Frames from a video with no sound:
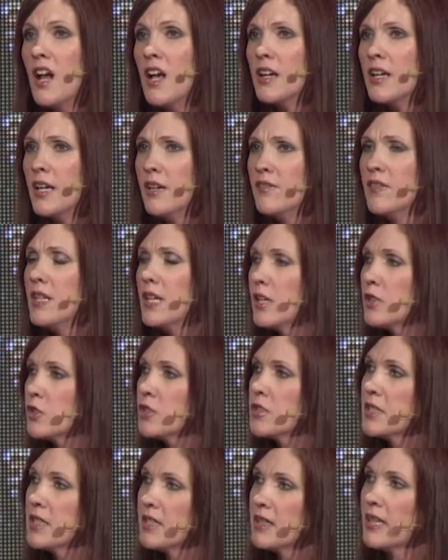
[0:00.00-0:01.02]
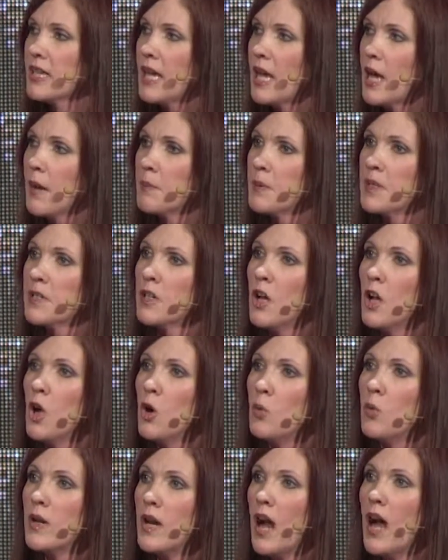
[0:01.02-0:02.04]
Kind of an interesting thing happened.
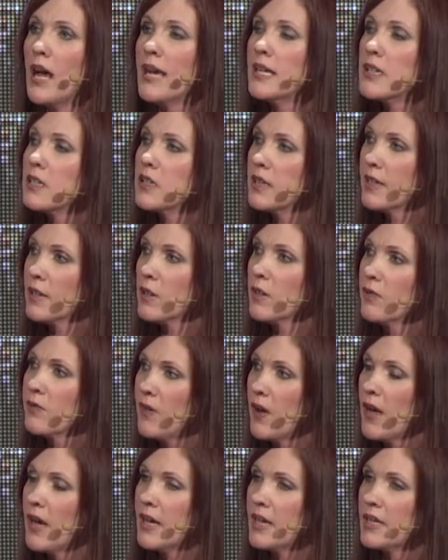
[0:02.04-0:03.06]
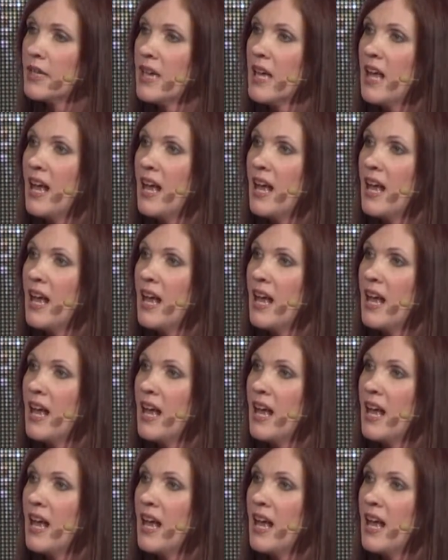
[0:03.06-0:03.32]
Yeah. When I clarified